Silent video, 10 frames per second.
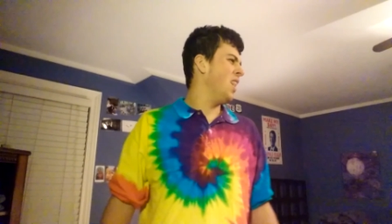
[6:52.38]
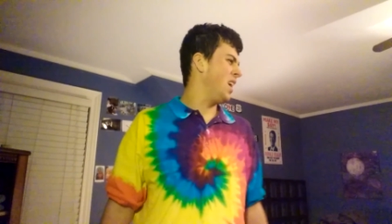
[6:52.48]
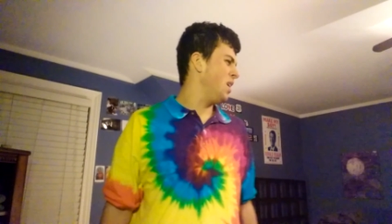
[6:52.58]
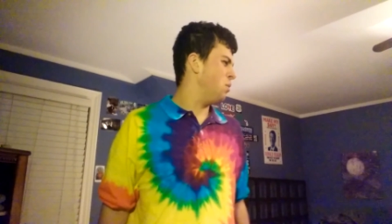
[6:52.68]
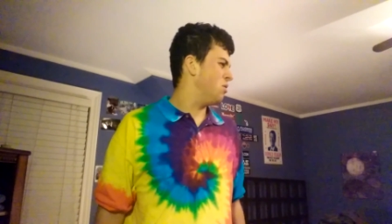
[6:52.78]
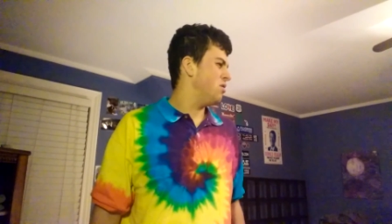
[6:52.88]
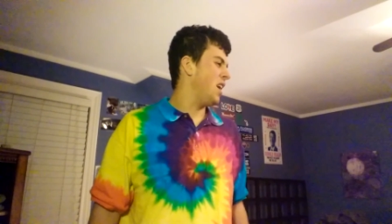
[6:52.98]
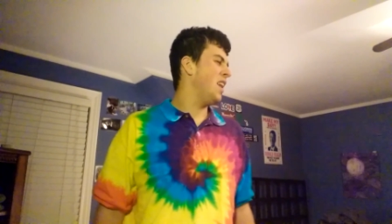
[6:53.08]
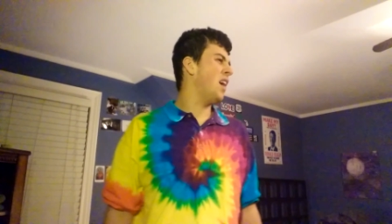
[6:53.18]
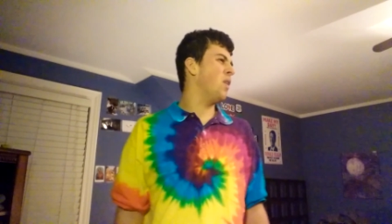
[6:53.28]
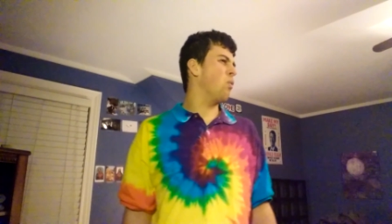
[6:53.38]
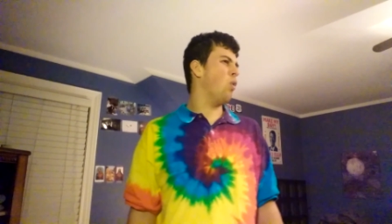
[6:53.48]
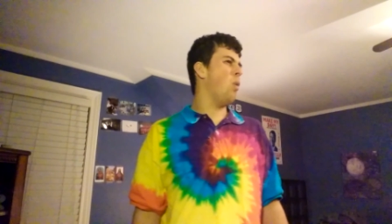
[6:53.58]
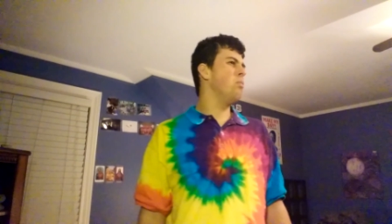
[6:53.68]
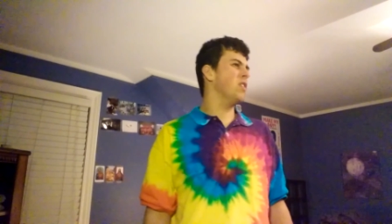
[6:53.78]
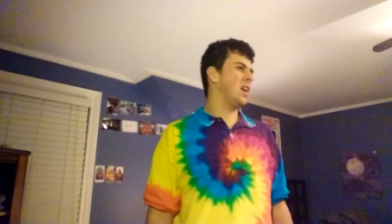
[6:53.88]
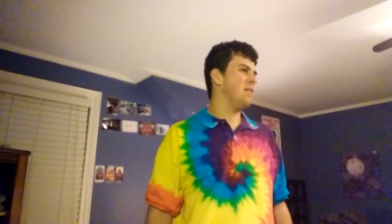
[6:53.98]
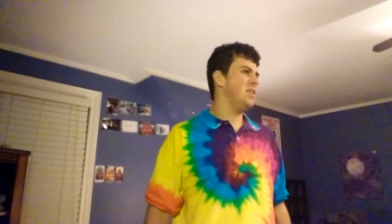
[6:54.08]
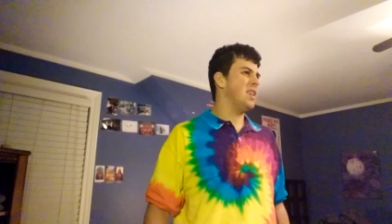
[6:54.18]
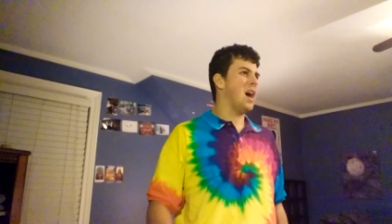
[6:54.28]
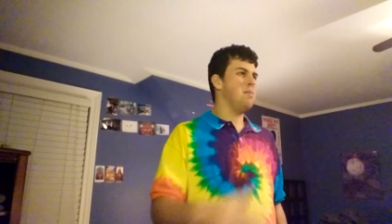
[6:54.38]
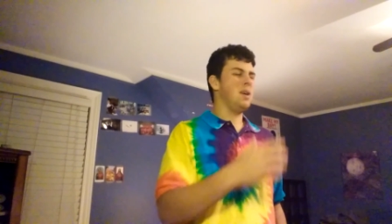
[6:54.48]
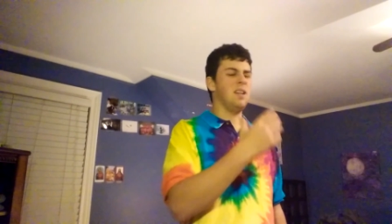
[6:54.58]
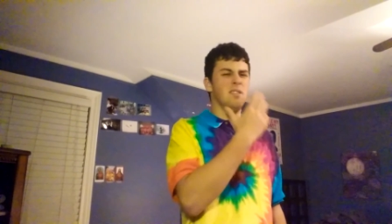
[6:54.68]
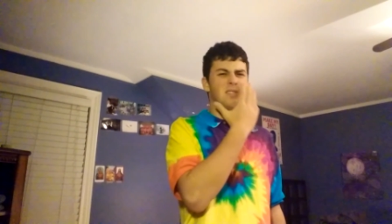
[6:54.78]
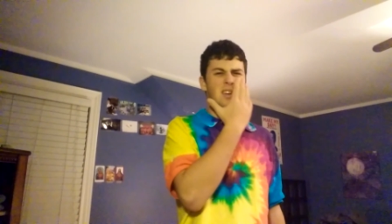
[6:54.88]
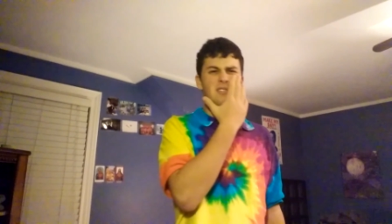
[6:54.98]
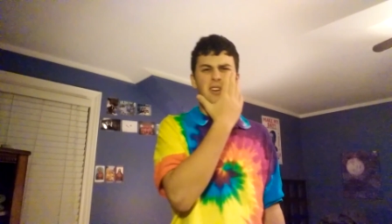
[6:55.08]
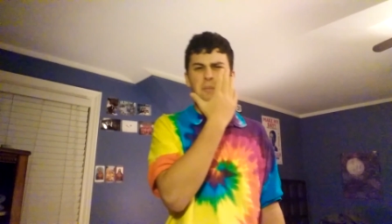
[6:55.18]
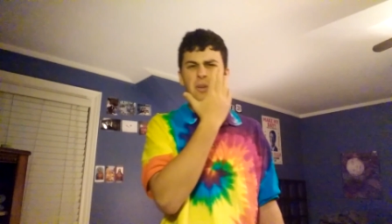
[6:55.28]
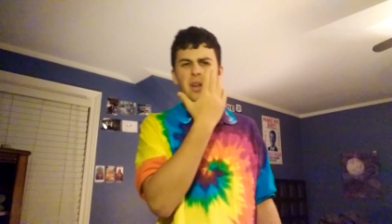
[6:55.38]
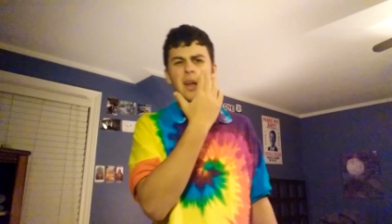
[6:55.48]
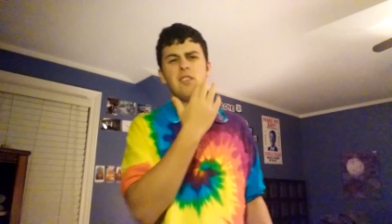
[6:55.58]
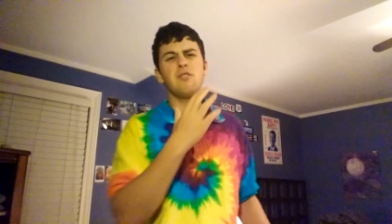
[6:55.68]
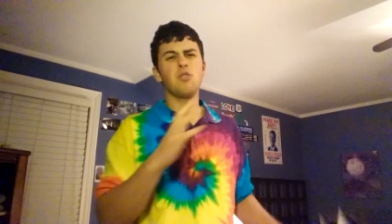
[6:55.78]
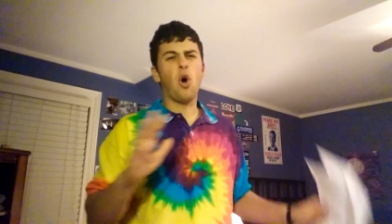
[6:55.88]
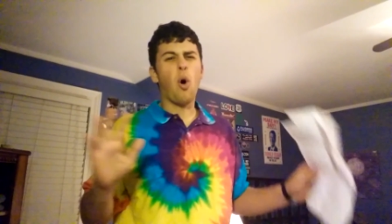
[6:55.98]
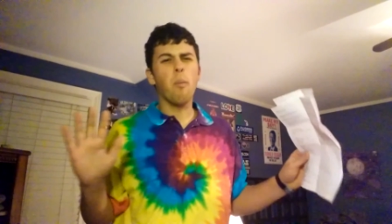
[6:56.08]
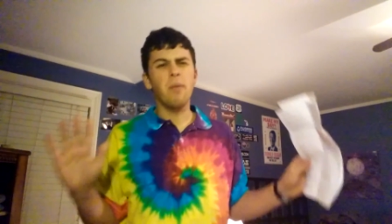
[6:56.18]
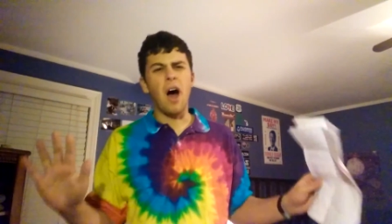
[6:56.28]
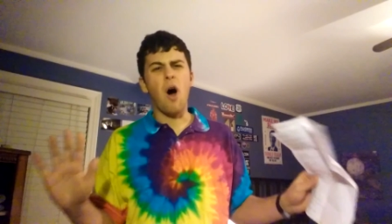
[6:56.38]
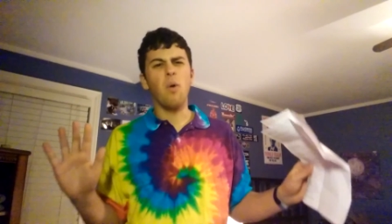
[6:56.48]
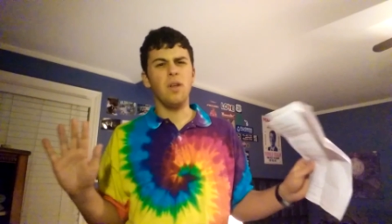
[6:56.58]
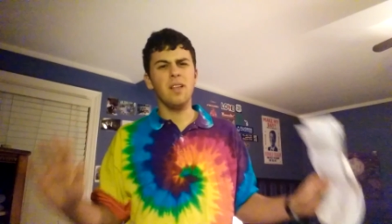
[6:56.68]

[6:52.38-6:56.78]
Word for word: like he would stand on the ropes like every time he had to say something. I uh, just calm down.